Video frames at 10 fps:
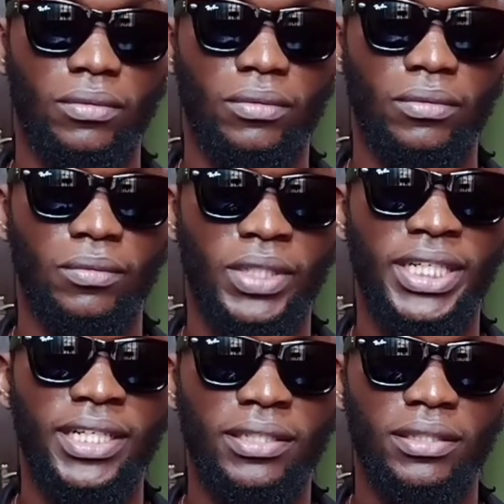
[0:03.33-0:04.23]

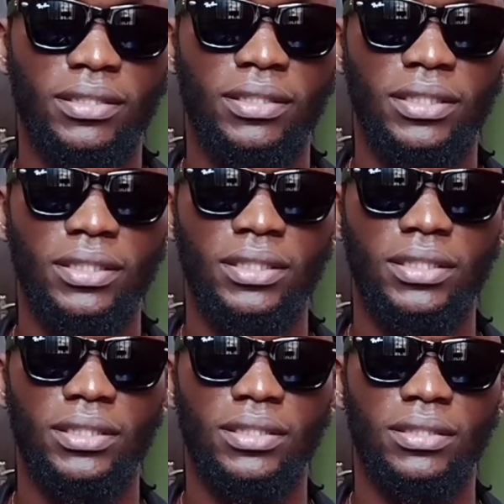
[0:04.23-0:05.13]
Whether
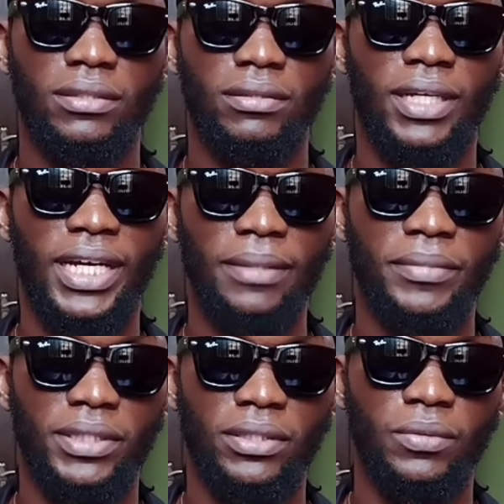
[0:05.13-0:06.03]
this
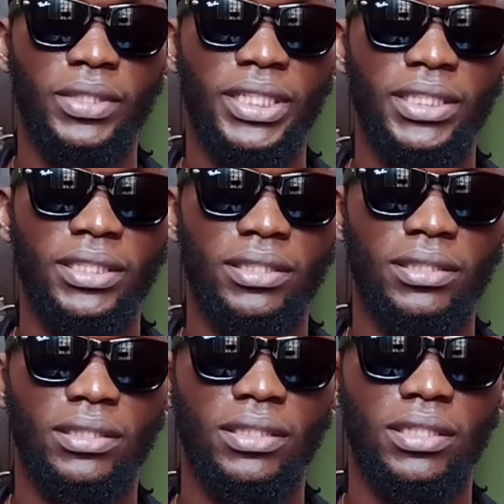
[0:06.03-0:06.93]
habit, whether
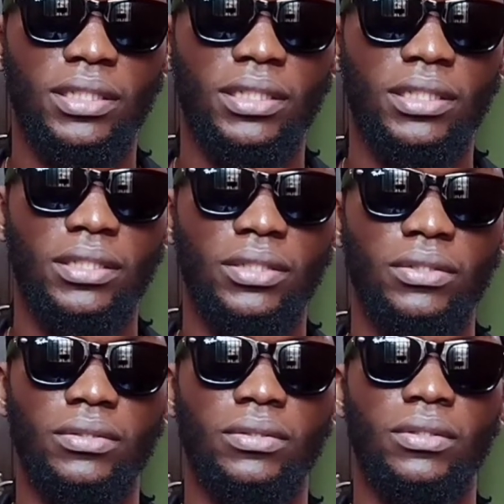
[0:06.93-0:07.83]
this,
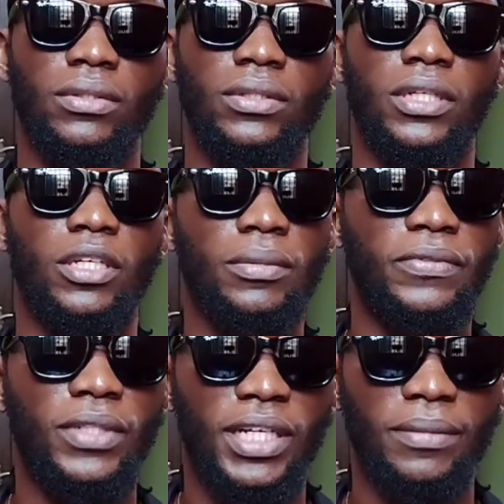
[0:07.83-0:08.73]

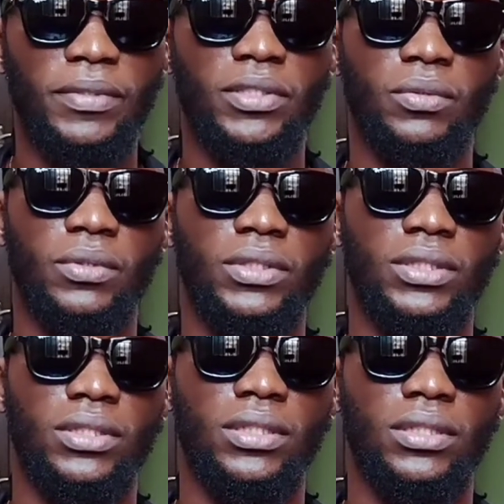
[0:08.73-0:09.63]
unhelpful habit
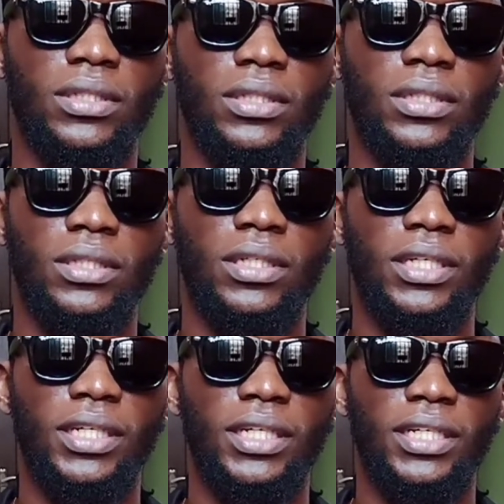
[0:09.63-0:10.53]
was
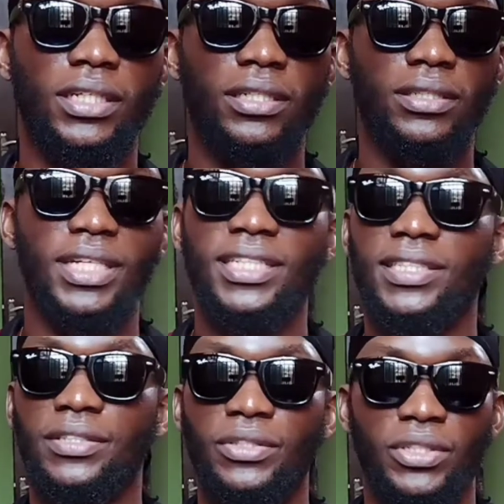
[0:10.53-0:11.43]
as
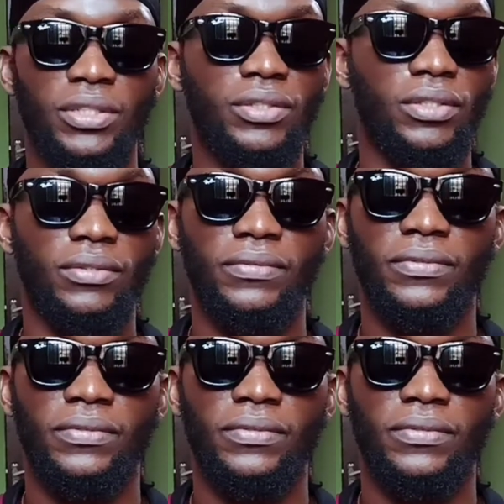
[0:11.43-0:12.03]
a result of,